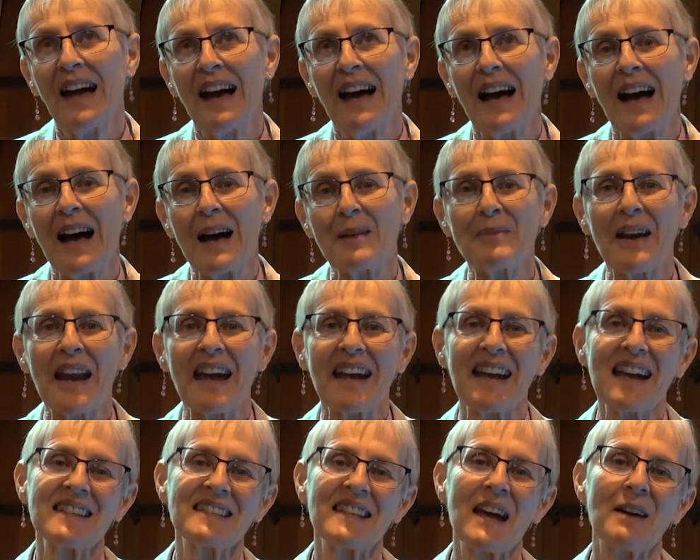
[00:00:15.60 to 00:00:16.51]
But I
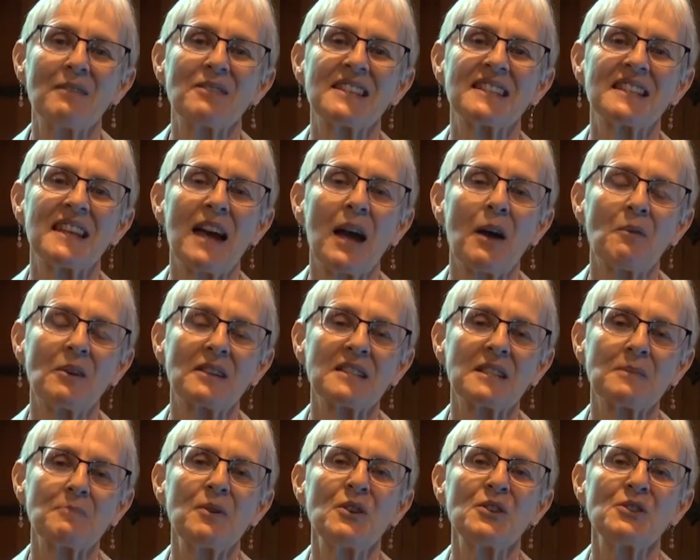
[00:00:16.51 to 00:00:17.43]
guess I would say, well,
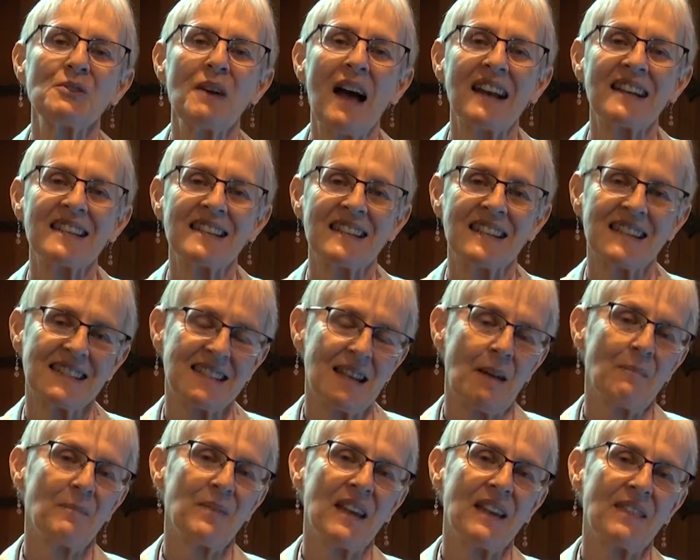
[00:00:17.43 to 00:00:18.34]
spirituality is
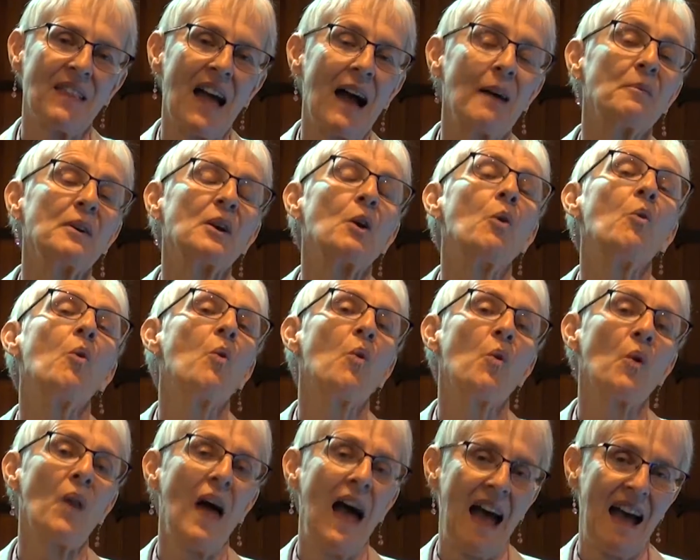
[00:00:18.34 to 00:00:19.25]
something that we
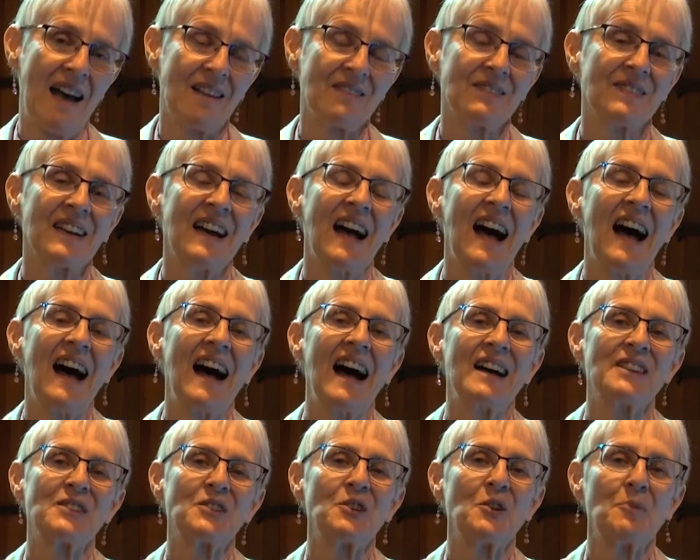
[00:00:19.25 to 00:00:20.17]
all
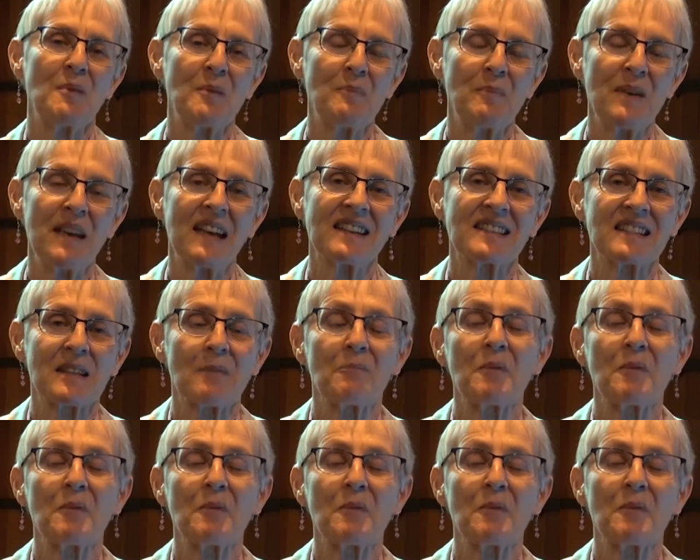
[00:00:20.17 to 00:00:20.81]
have as human beings,